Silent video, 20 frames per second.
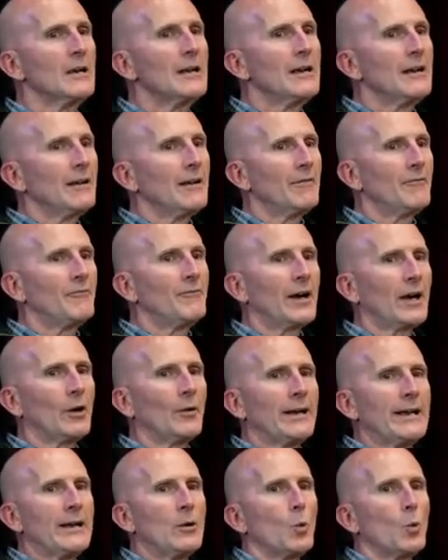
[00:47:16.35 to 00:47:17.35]

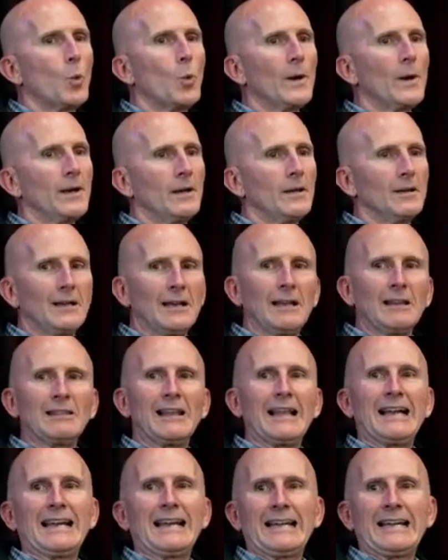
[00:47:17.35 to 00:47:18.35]
very well
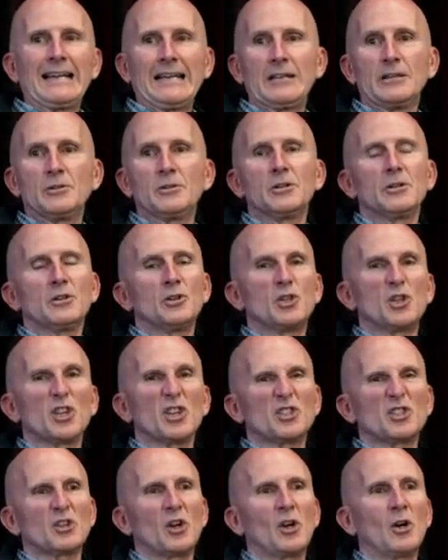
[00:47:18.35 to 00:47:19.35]
aligned
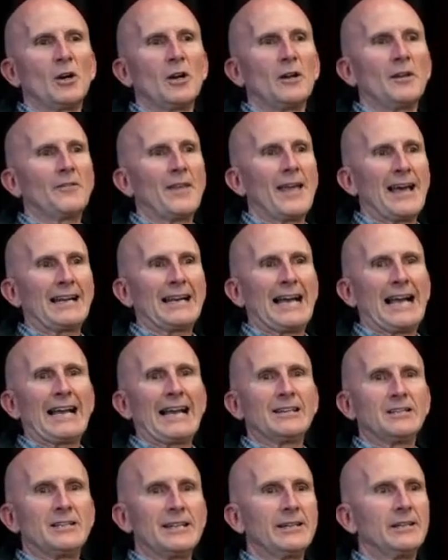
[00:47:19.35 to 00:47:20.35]
just on that
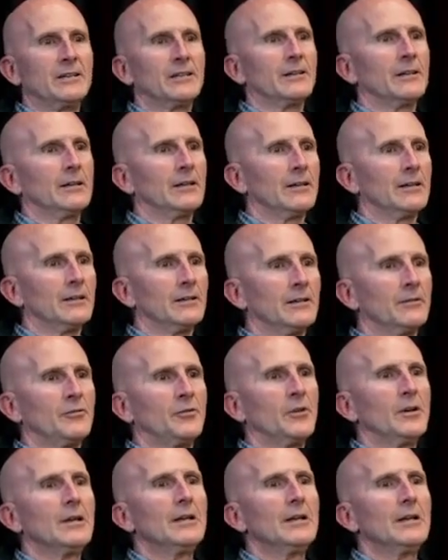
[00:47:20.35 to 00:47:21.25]
idea of